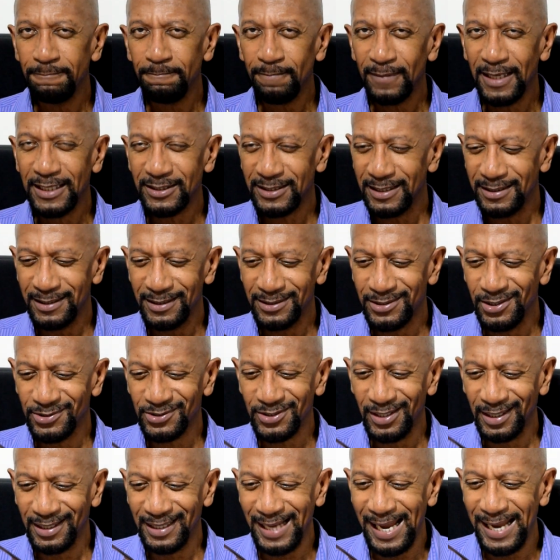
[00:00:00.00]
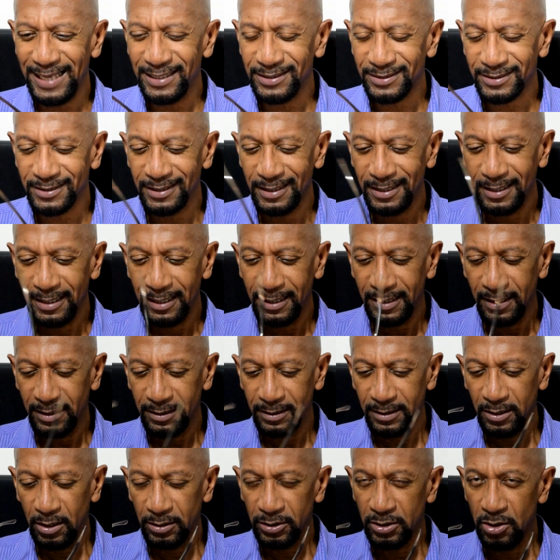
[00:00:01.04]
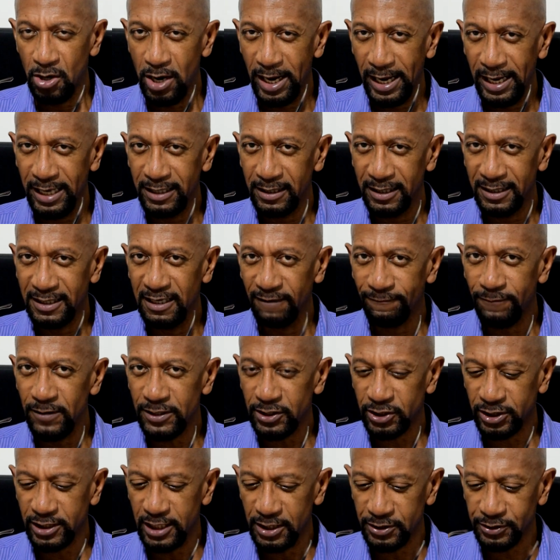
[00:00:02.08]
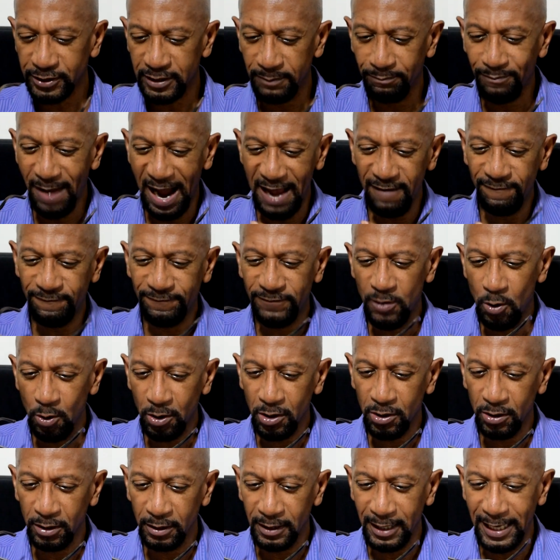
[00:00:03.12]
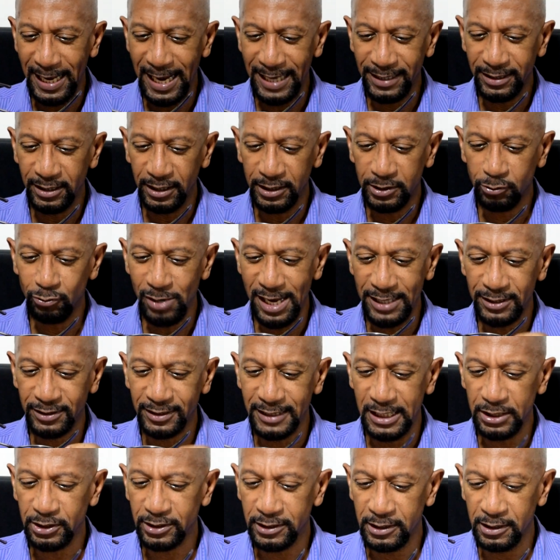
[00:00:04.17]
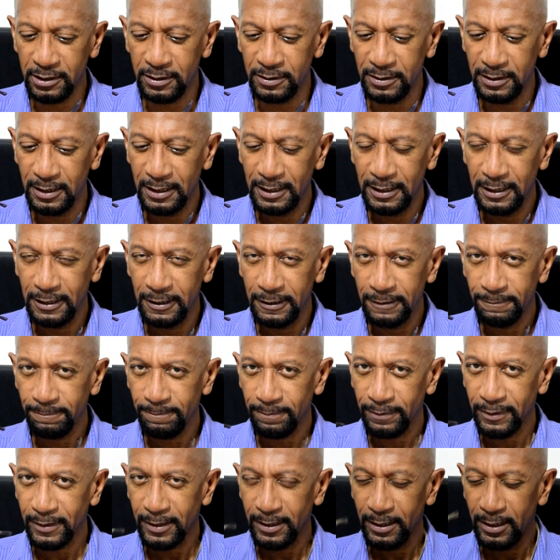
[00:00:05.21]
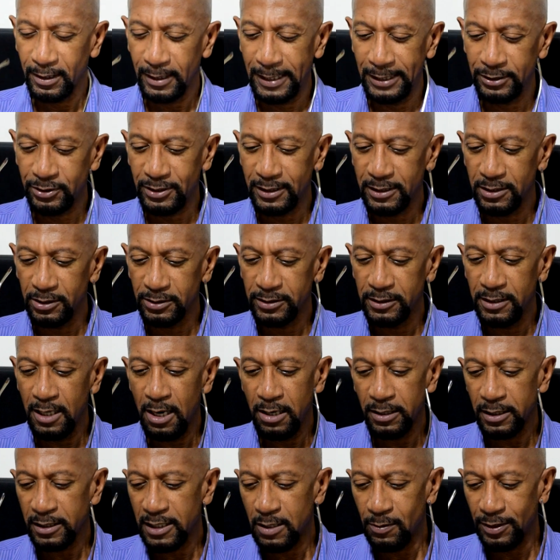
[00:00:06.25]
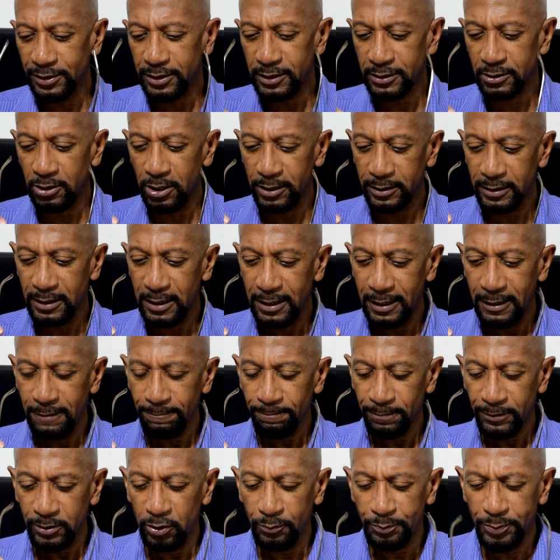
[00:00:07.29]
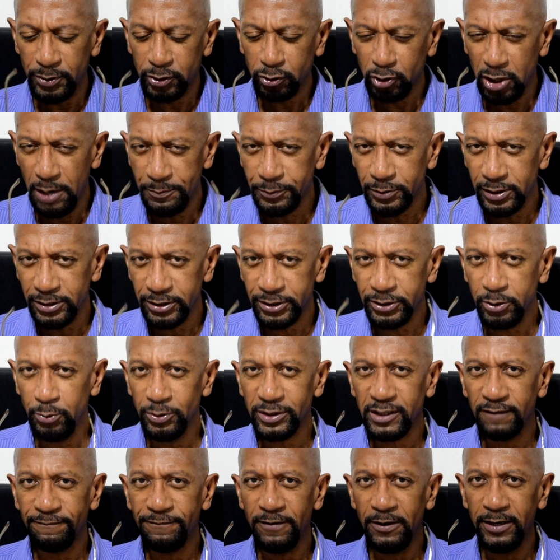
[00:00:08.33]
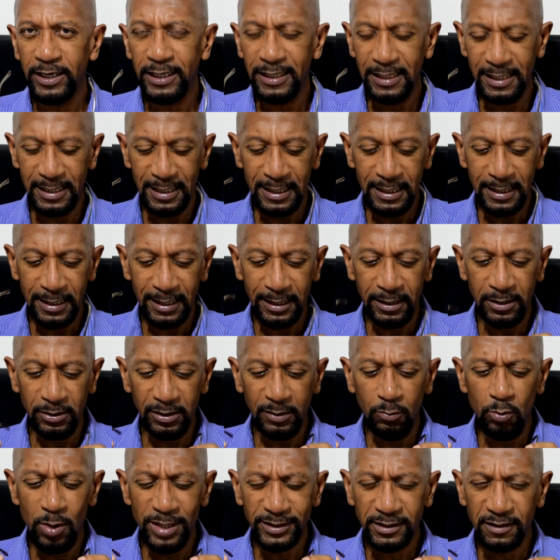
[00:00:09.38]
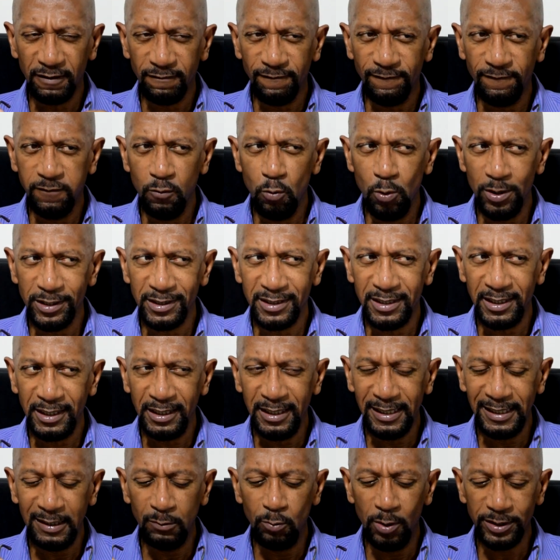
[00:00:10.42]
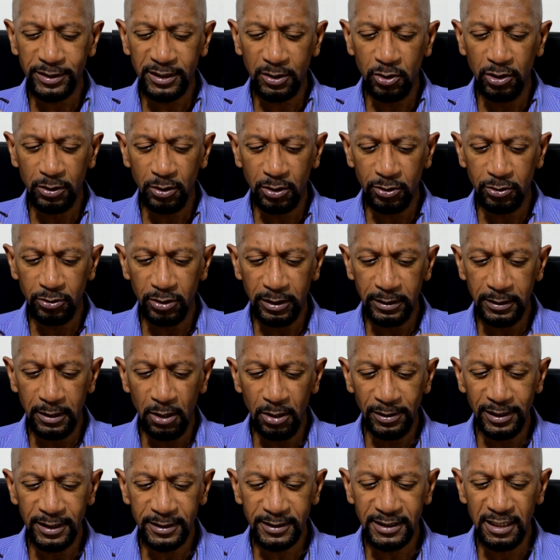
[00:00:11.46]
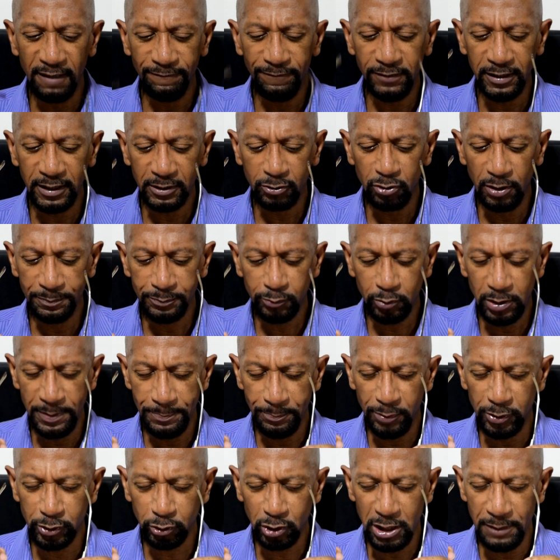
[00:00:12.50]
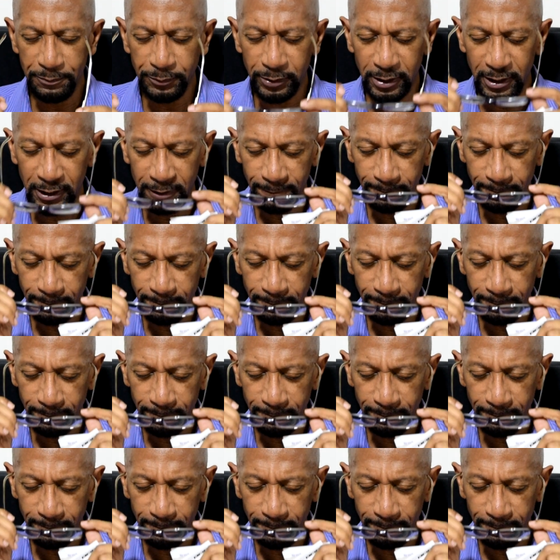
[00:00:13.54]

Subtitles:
I said, it's just a lens. Don't, ain't the difference just the bifocal and the transitional? And she goes, no, and she started, your prescription too is a very, you know, he wants a 4D and he wants a good, all this stuff on the prescription.